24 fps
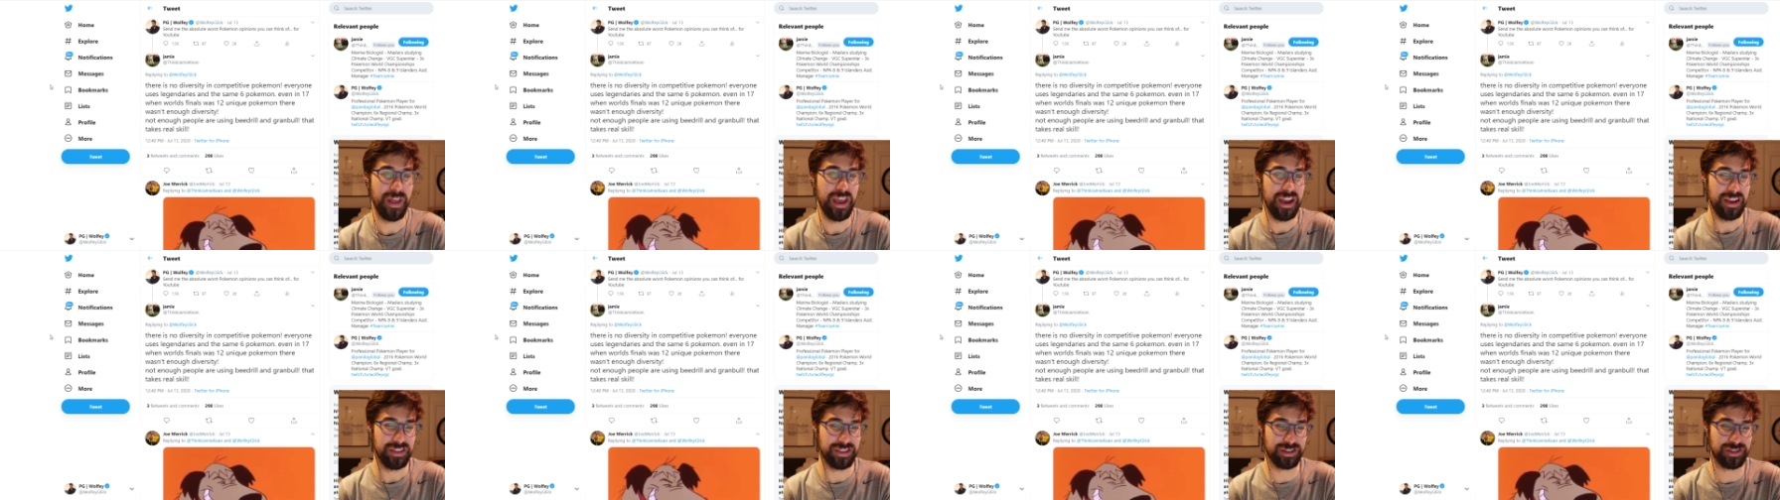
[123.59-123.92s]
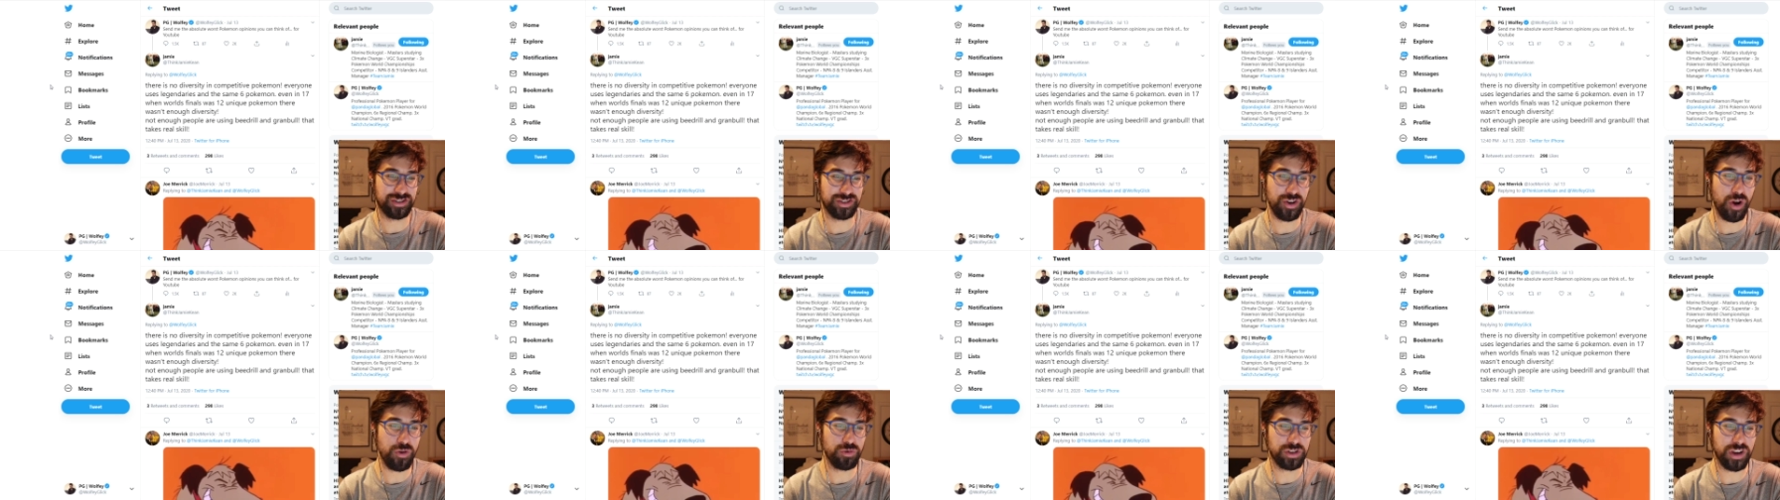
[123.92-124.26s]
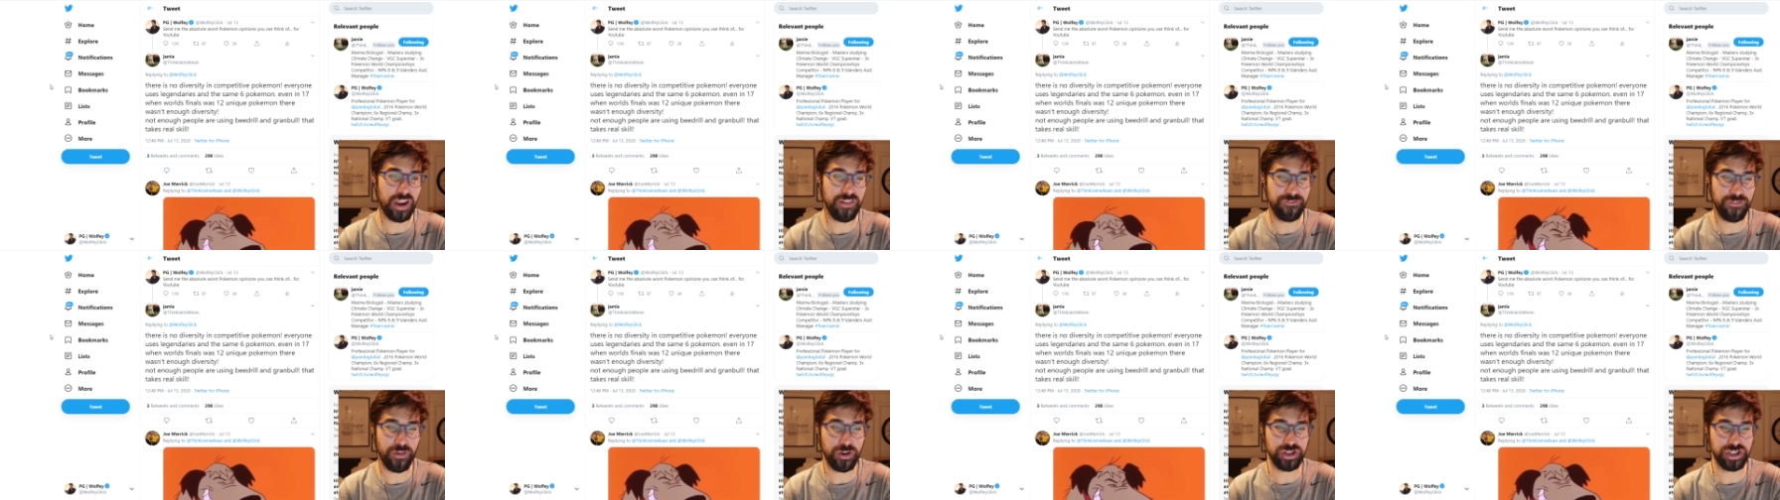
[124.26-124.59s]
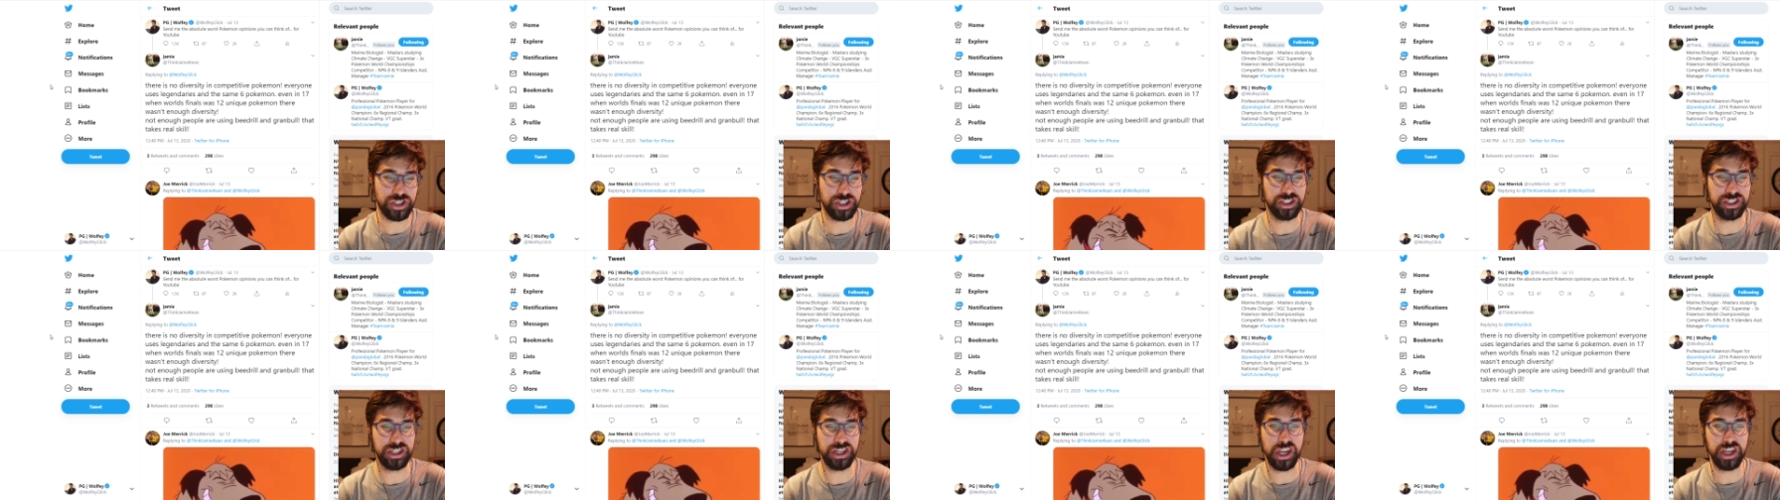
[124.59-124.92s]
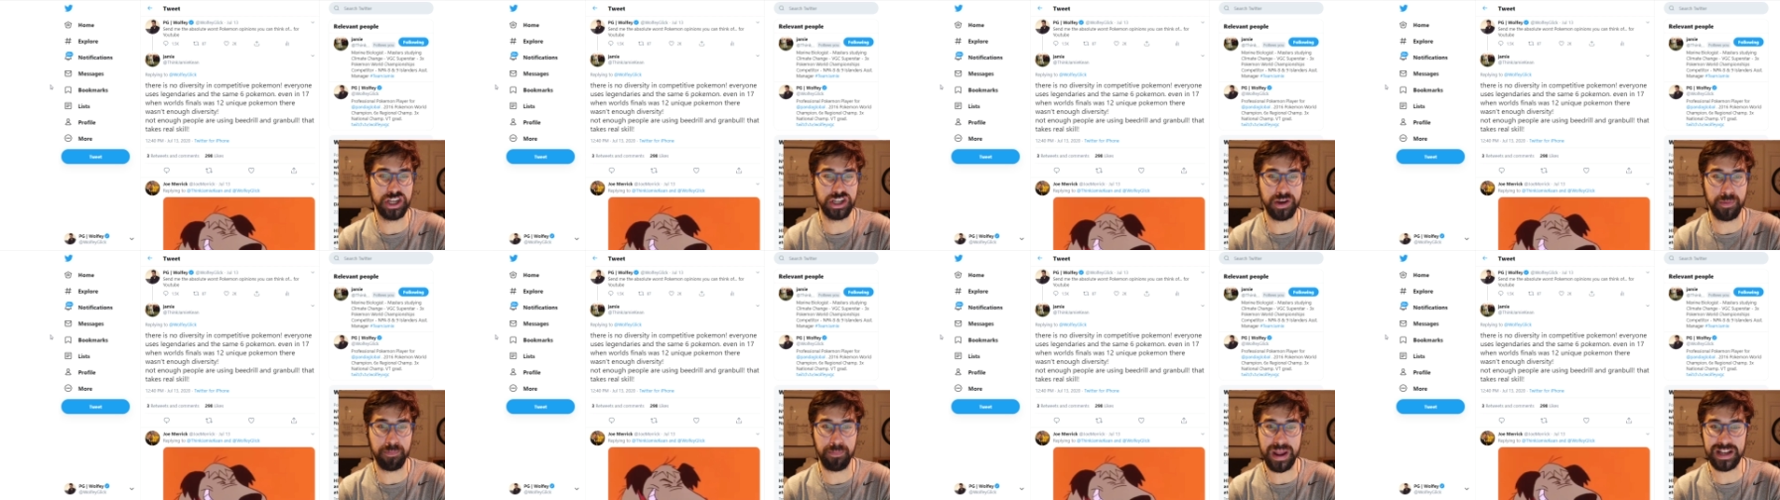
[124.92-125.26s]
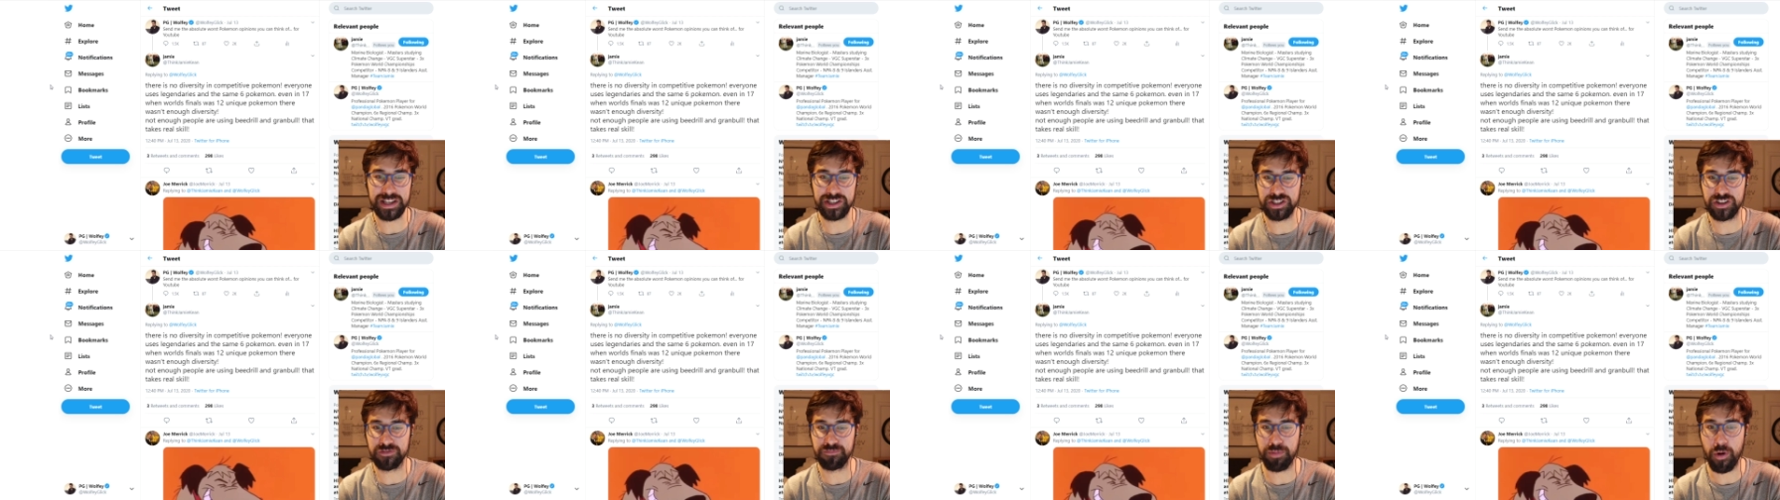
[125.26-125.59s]
there's no diversity in
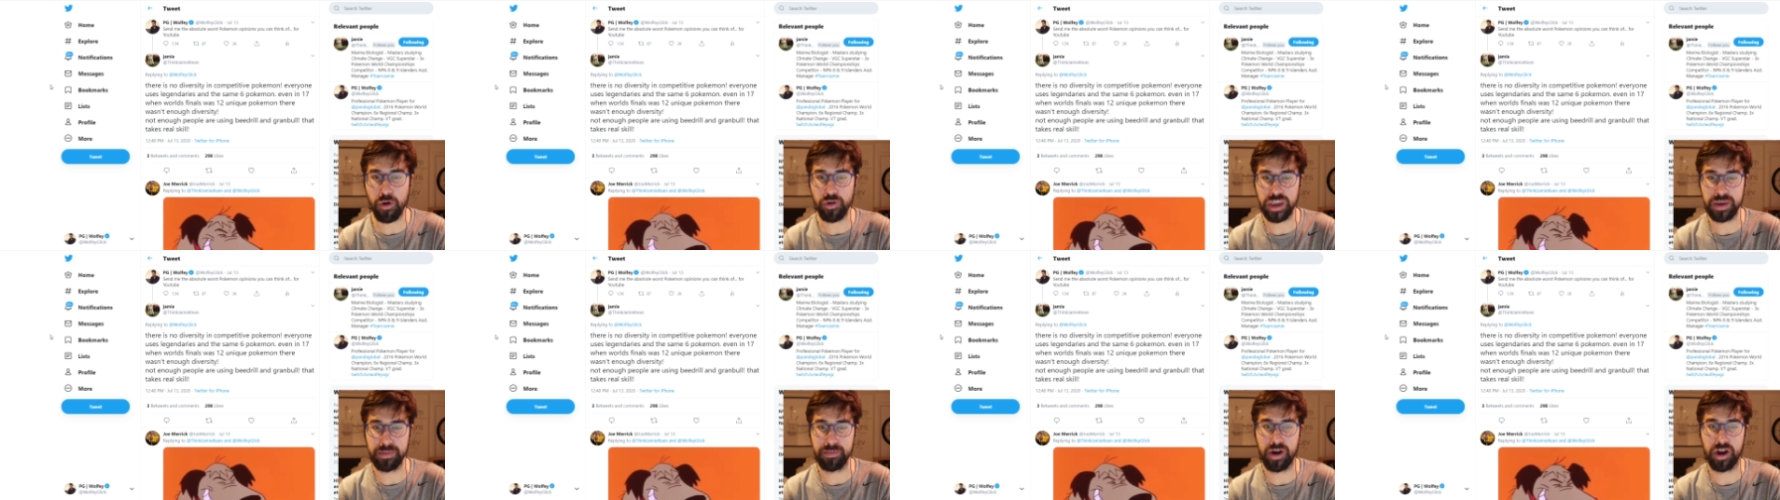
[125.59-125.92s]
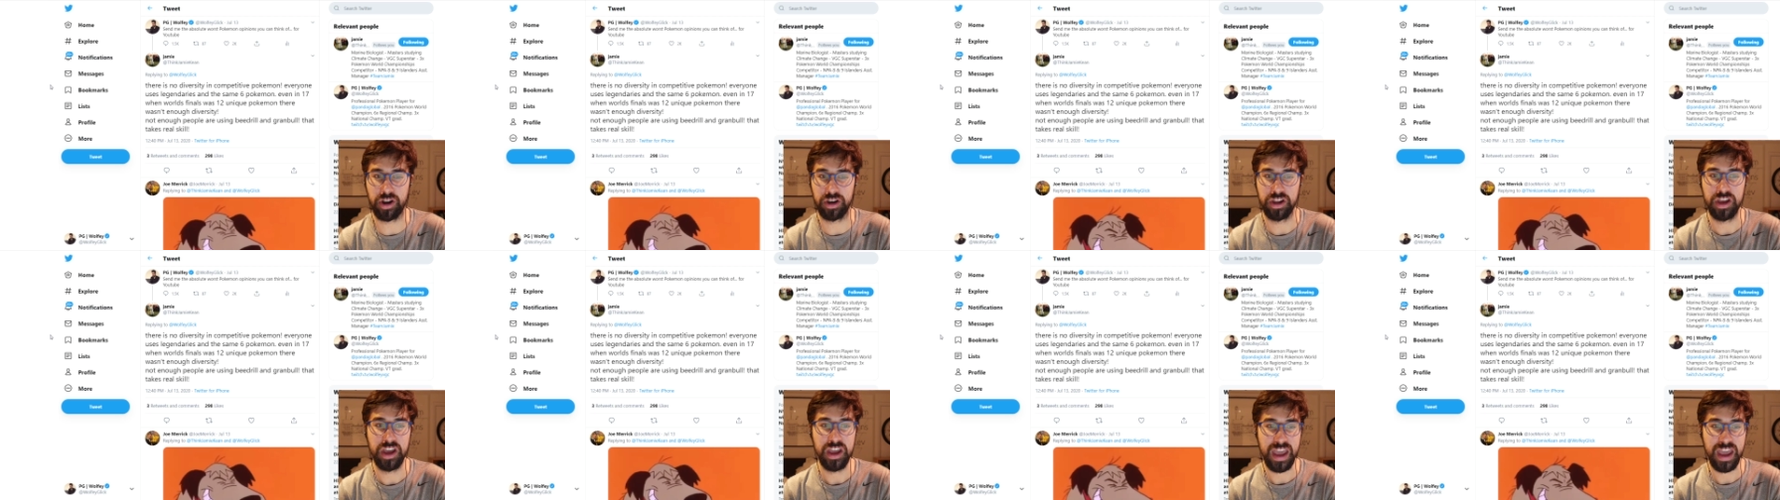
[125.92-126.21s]
competitive Pokemon